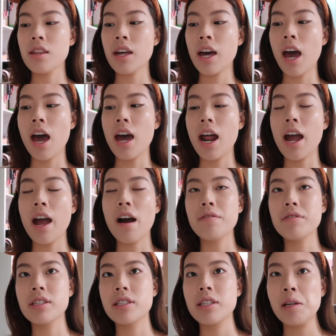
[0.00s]
that I
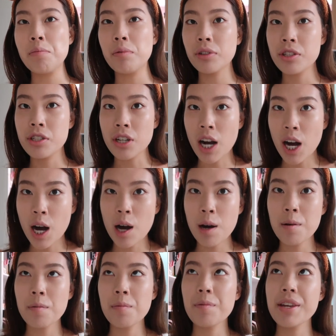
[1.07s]
have a stable
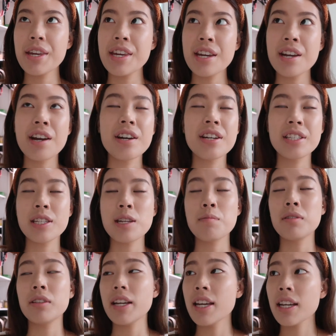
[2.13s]
job here, a
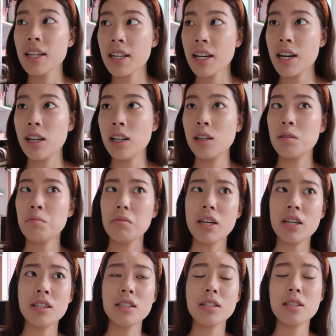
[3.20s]
stable income,
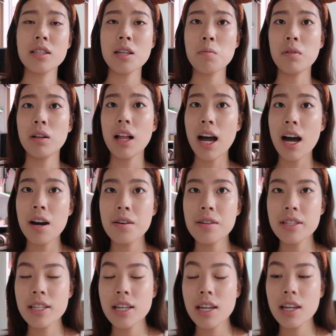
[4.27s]
and stable
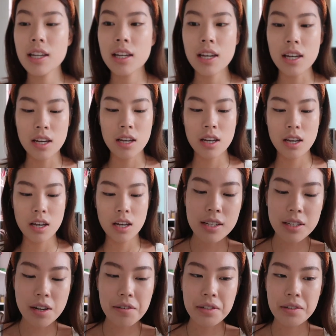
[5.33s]
housing,
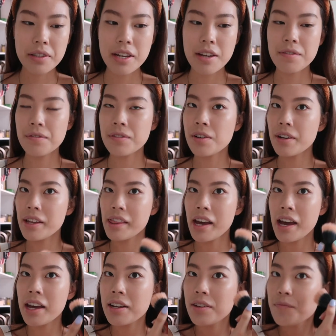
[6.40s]
it's hard to leave knowing
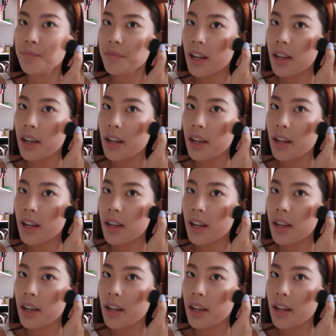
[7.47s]
that.